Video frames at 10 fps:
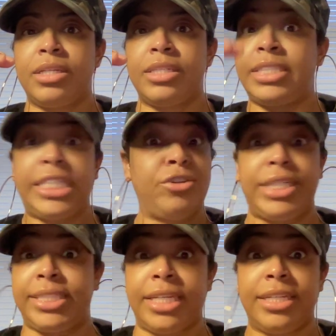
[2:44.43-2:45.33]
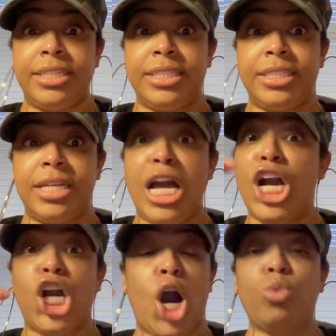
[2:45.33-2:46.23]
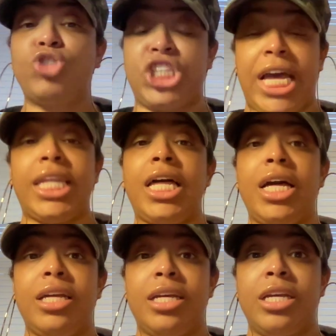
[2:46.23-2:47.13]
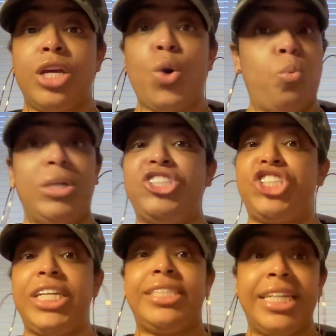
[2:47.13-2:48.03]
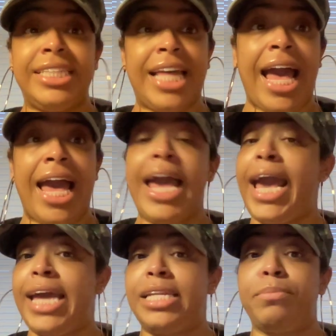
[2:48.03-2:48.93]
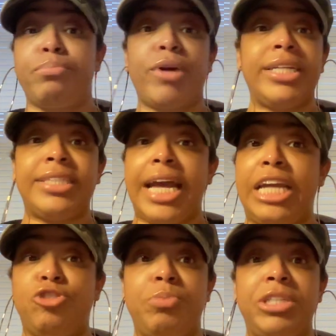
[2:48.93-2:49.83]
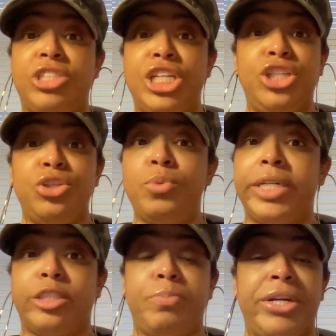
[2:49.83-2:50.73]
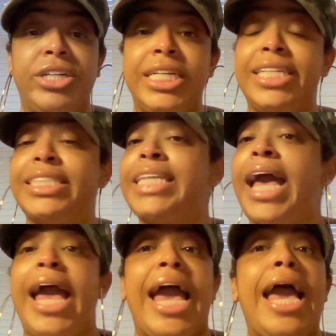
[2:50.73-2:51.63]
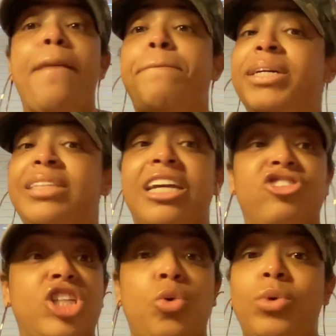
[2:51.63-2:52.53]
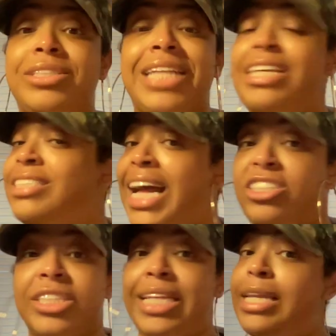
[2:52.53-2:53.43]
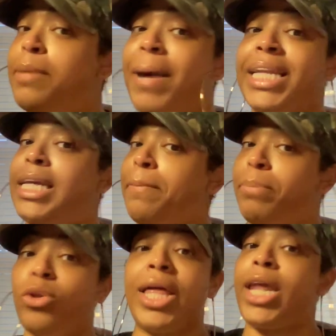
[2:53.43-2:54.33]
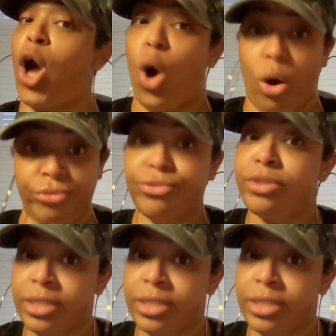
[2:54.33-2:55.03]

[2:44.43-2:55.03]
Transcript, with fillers: Seriously. Coachella, when she did that and embraced the HBCU experience and put that shit on stage, not just anybody can pull that off.